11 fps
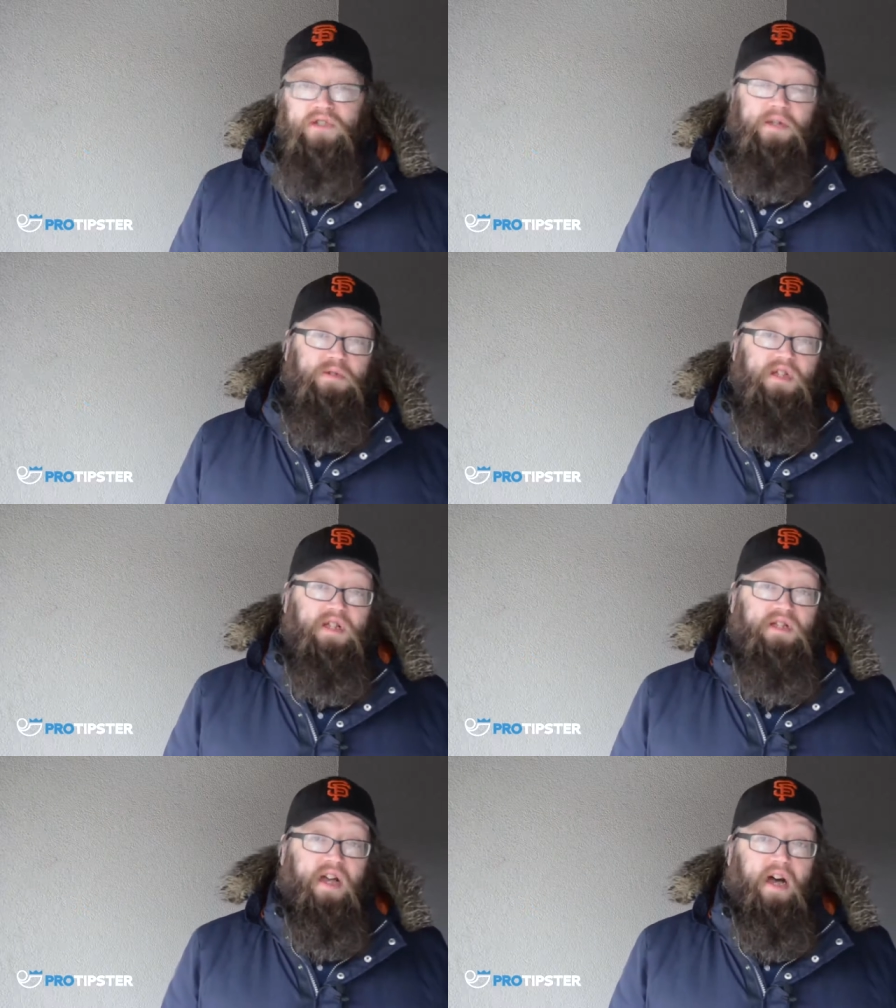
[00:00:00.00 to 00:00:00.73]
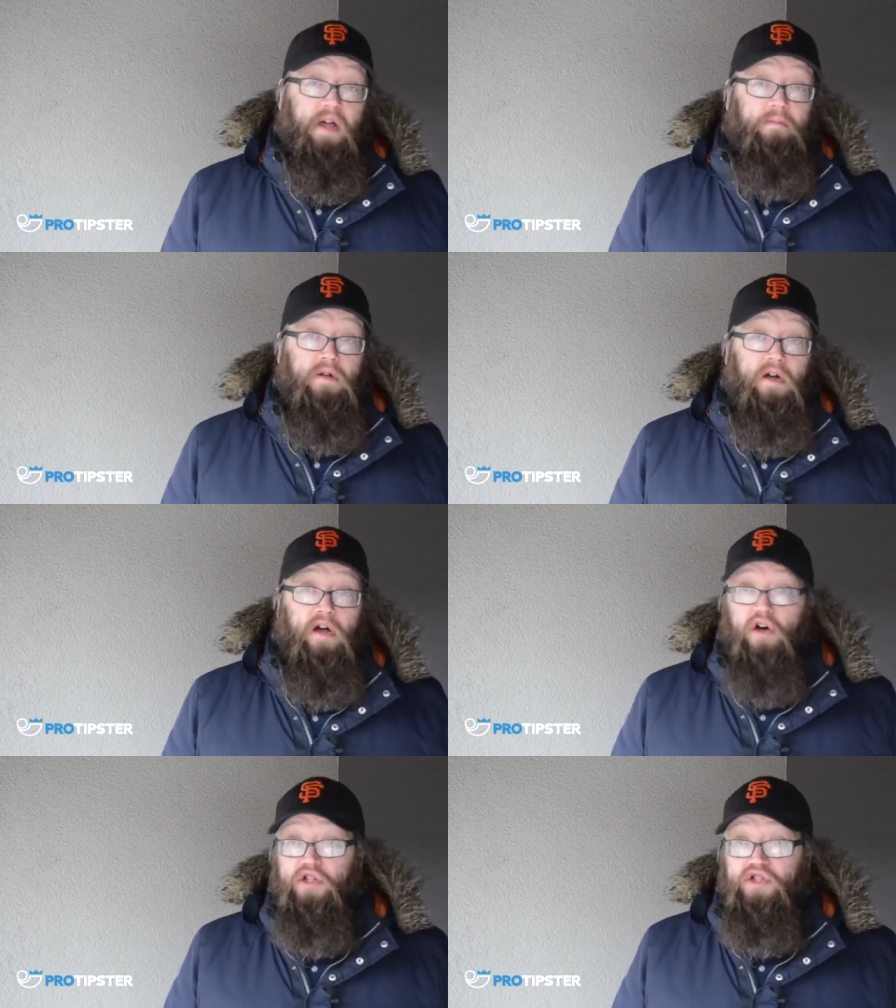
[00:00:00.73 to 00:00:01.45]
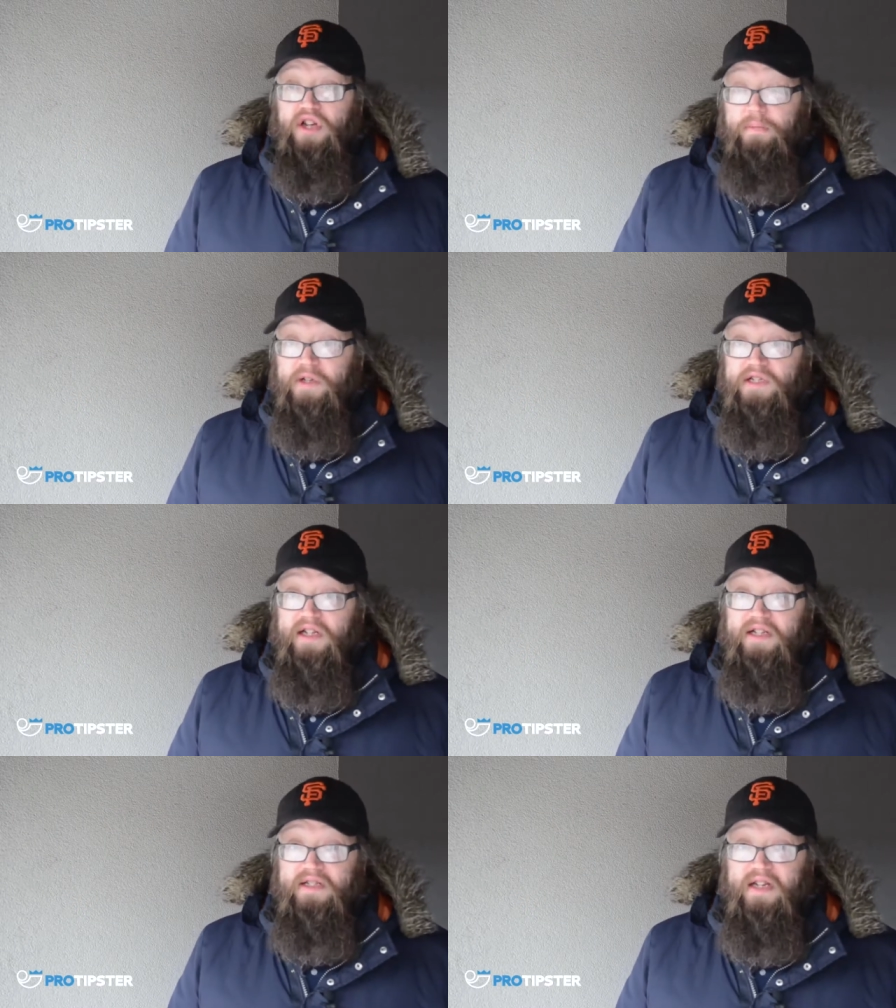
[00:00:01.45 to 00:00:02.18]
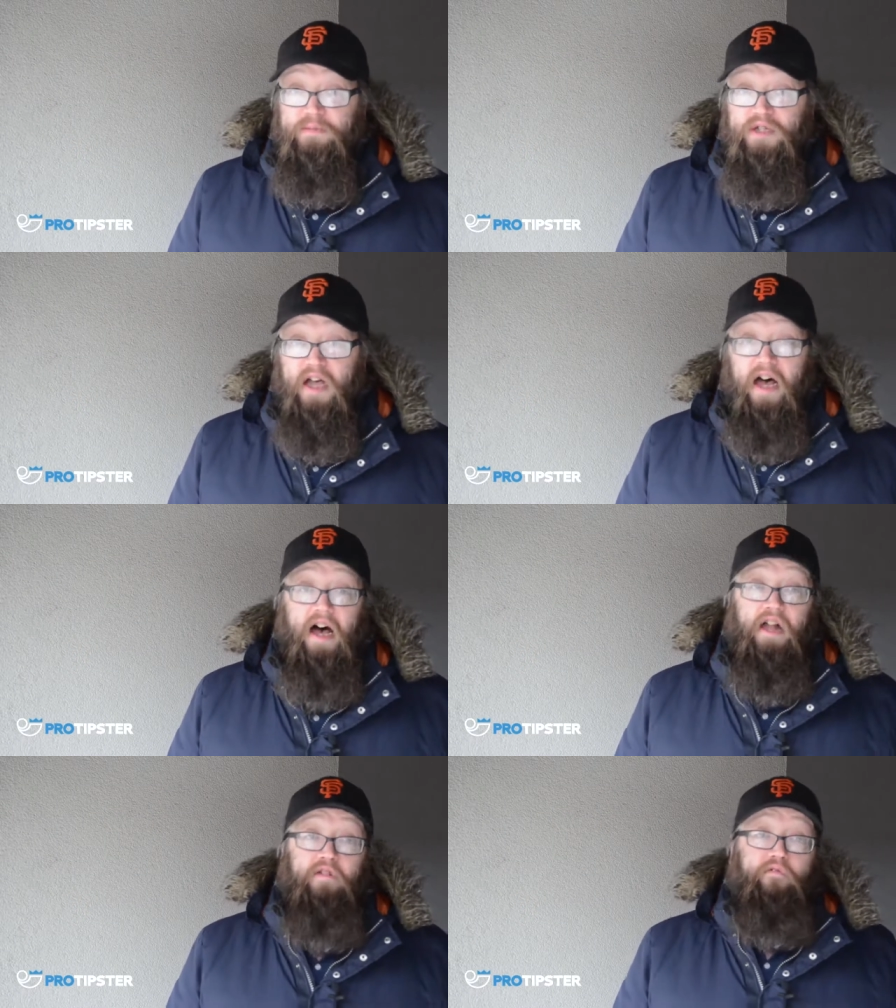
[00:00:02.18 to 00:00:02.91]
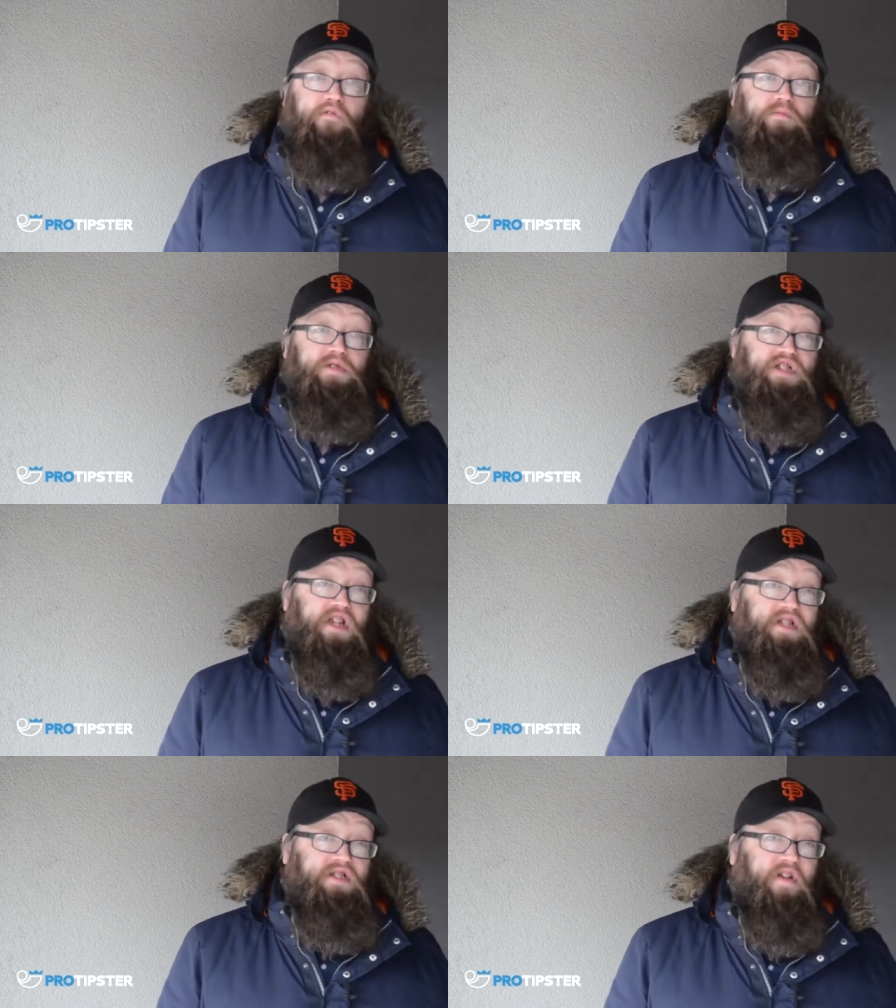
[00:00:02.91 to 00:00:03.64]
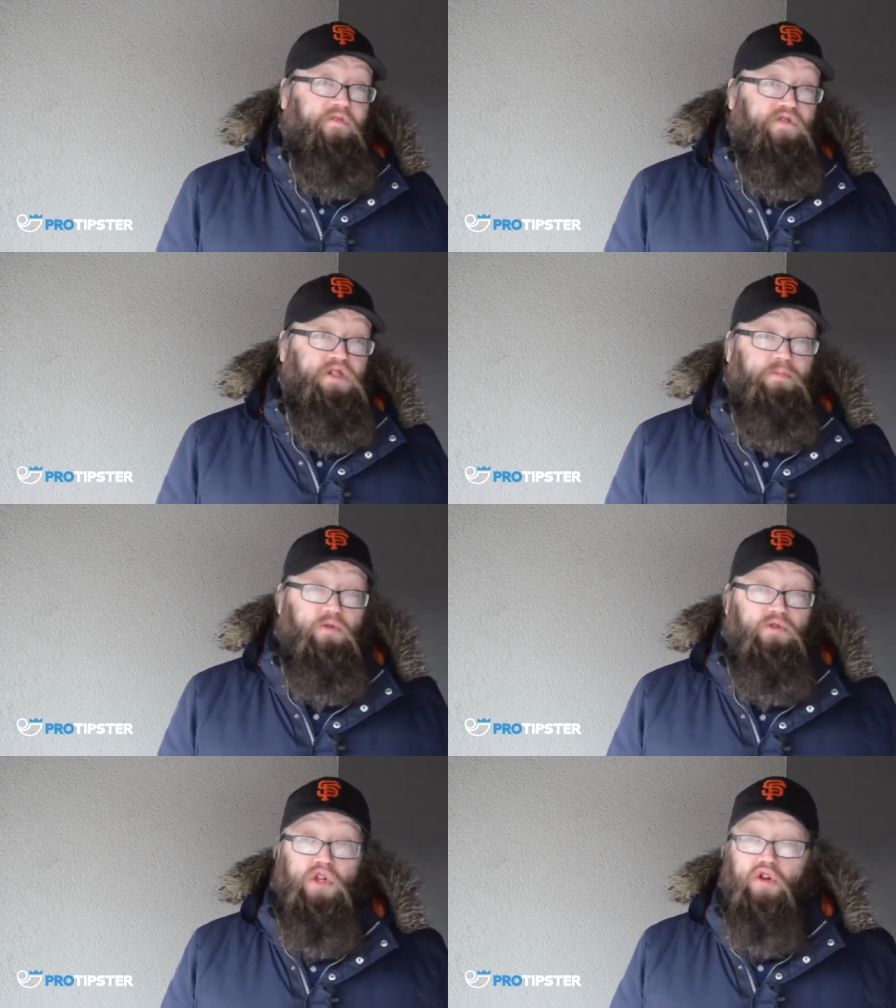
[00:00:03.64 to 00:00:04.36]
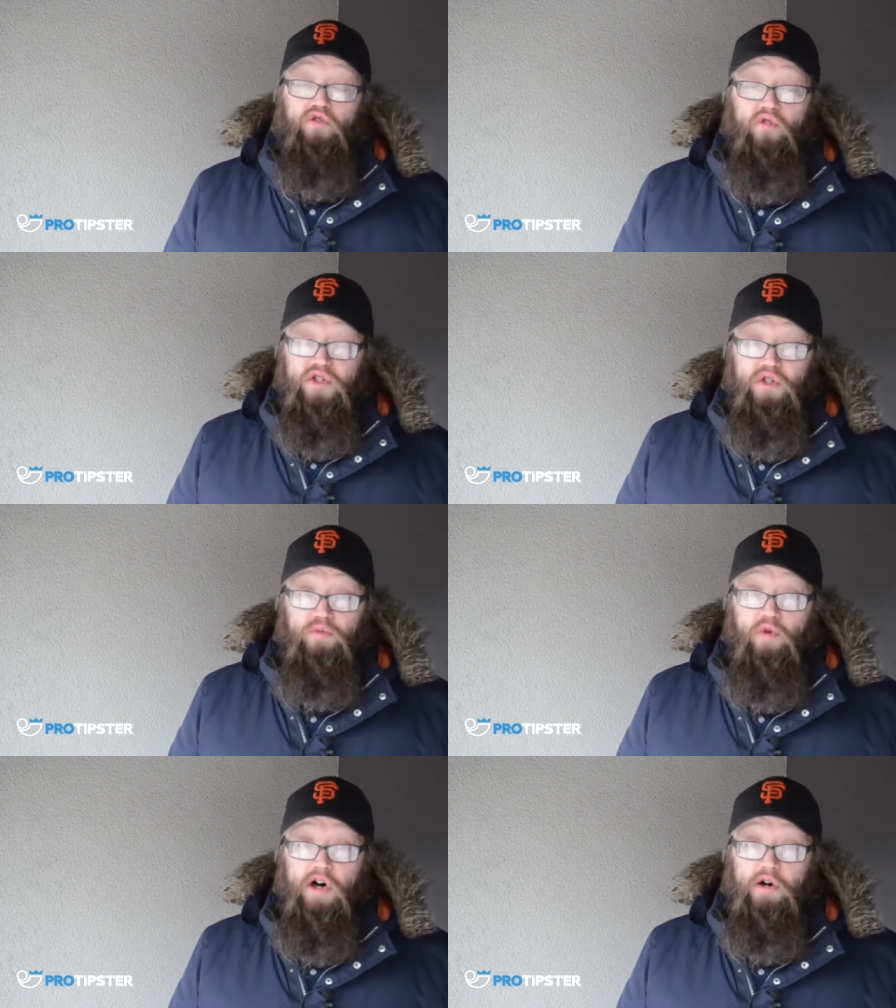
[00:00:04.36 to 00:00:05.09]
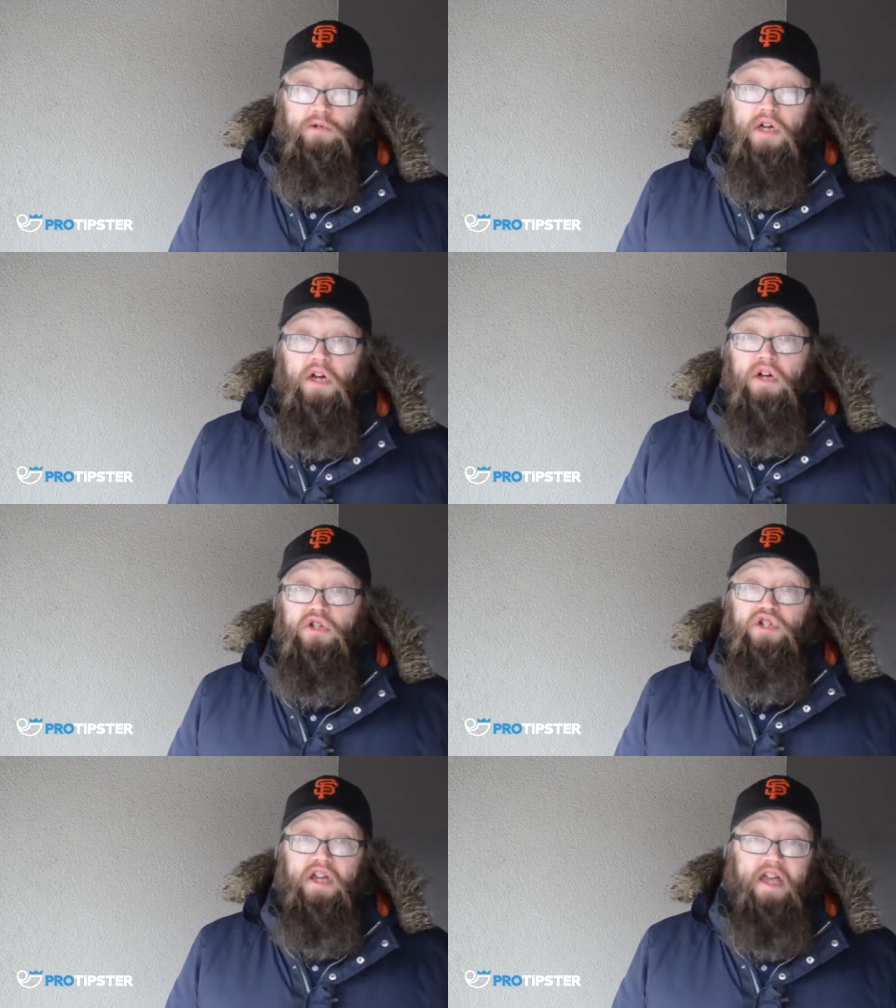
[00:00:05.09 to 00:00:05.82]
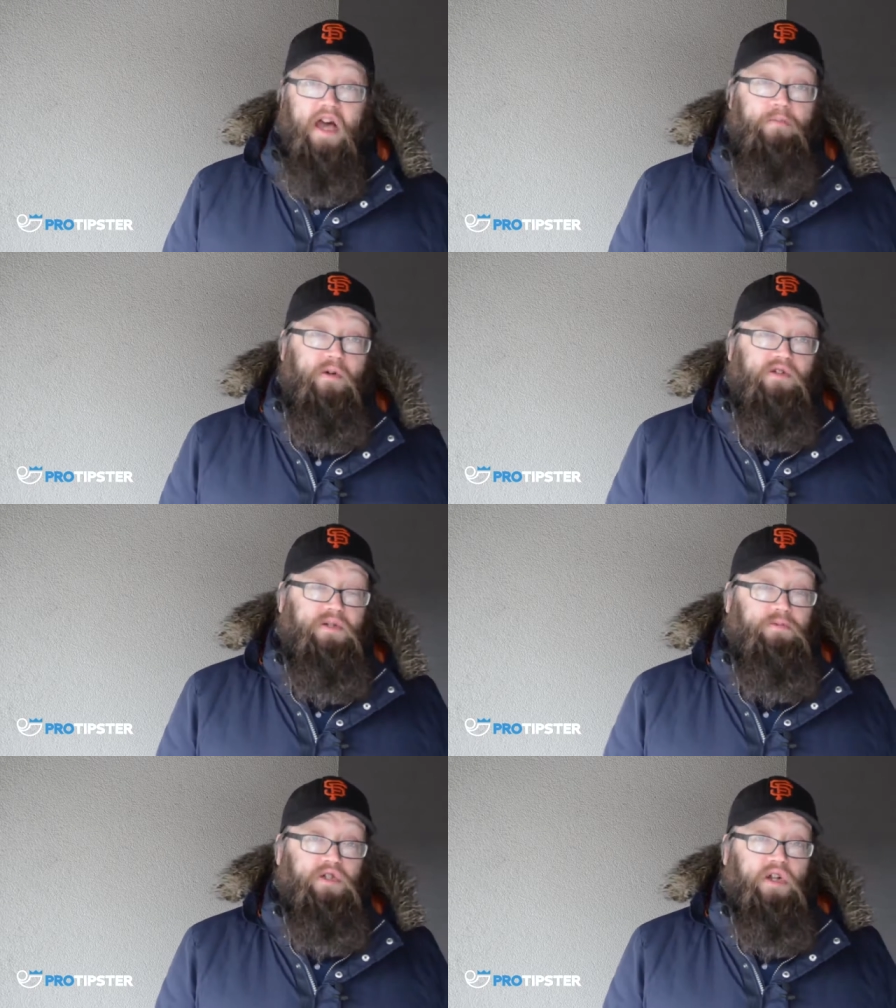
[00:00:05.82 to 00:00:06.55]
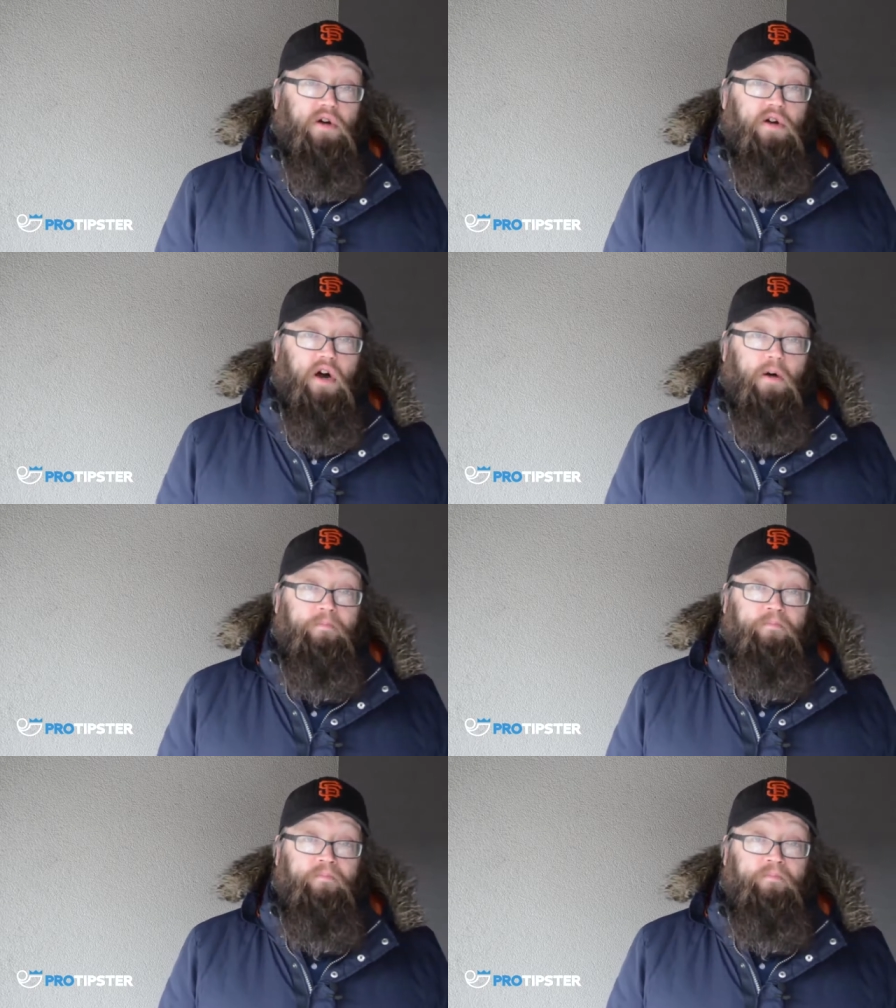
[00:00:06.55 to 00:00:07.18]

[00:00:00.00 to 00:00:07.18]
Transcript: tips for this game, other Champions League tips, and from 6 different sports across the world, check out ProTipster.com.